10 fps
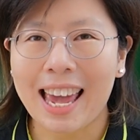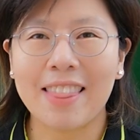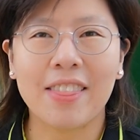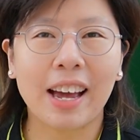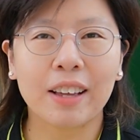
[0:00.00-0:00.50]

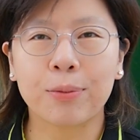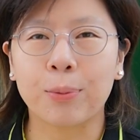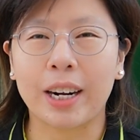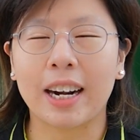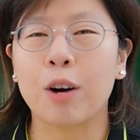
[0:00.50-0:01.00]
And that's
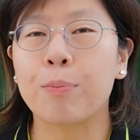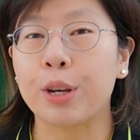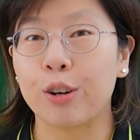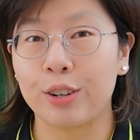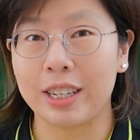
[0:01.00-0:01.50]
where our
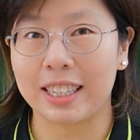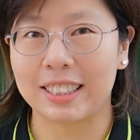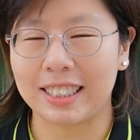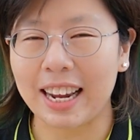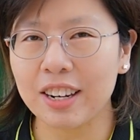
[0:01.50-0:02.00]
PoE
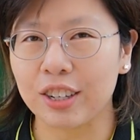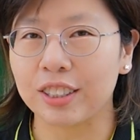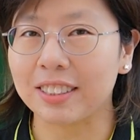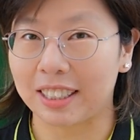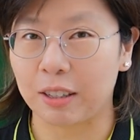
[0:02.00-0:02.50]

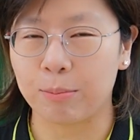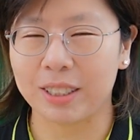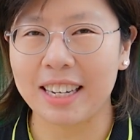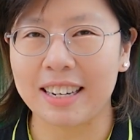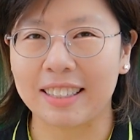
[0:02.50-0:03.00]
extenders
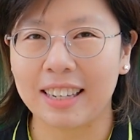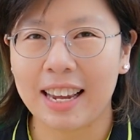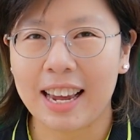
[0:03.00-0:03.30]
comes in.